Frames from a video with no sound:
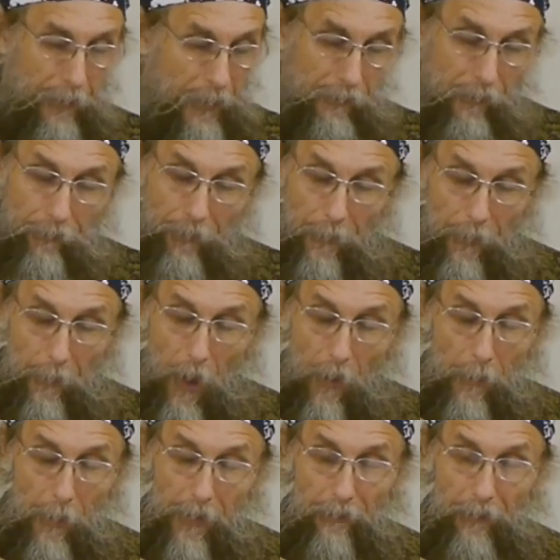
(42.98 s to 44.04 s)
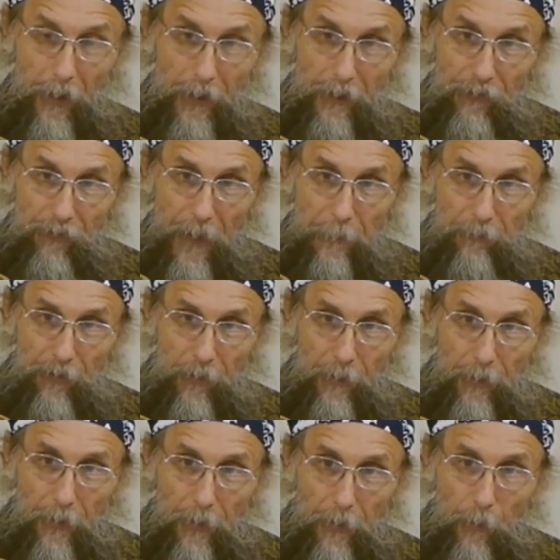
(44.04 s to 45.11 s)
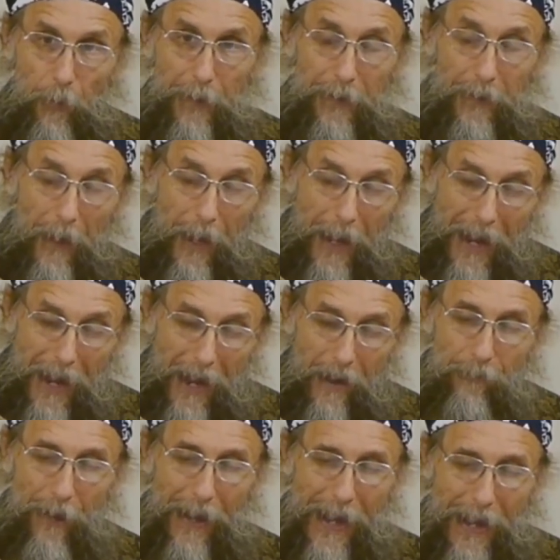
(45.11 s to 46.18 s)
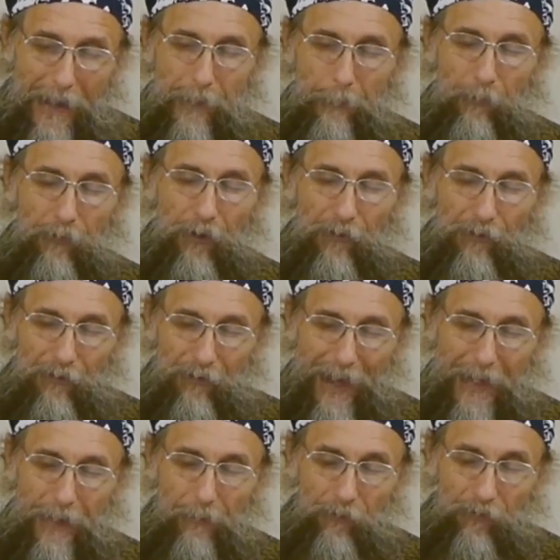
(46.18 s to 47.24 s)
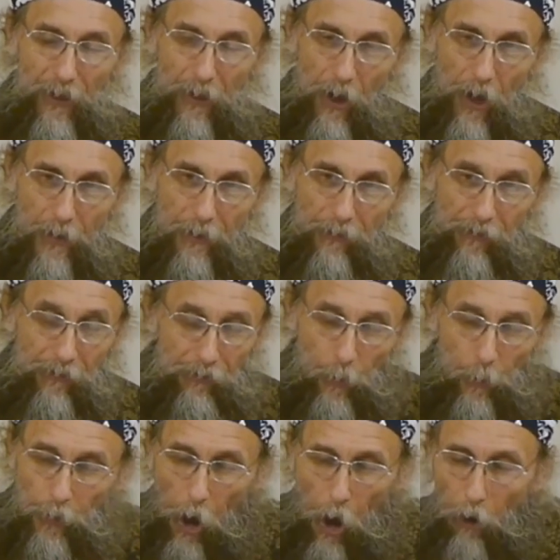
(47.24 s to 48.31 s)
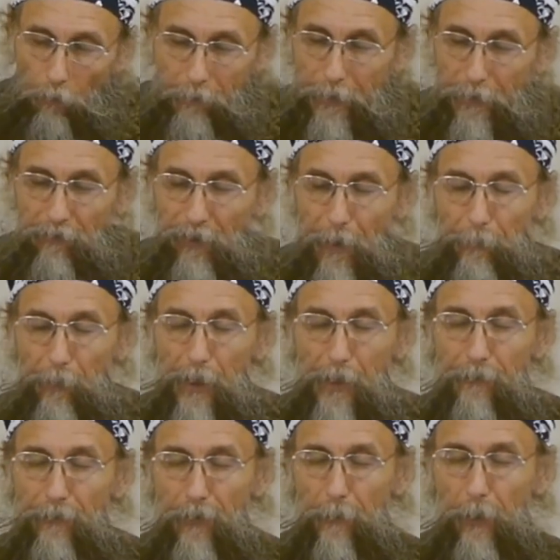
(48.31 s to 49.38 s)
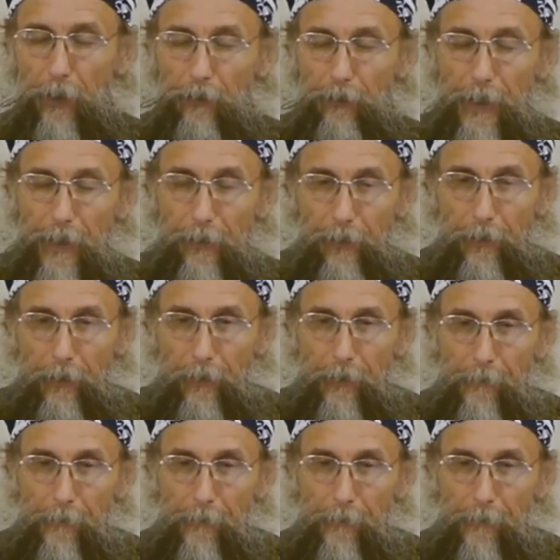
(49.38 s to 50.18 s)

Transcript: Even from the moment of our conception, we have Adam's stain of sin on us. And so we're already separated from our Creator.